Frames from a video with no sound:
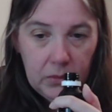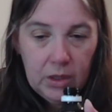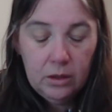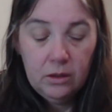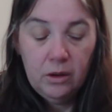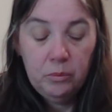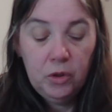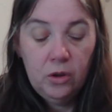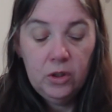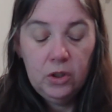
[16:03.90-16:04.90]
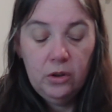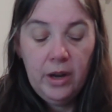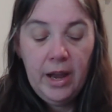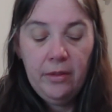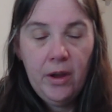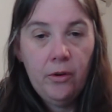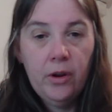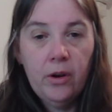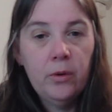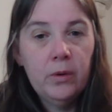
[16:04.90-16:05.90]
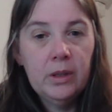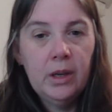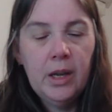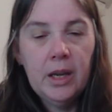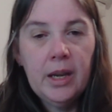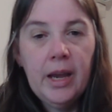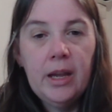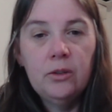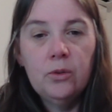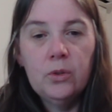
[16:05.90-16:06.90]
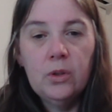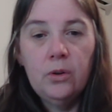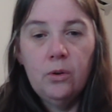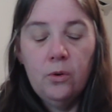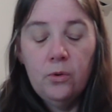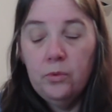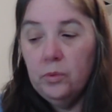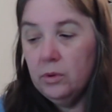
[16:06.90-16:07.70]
So I'm not sure how they'll go in candles at all,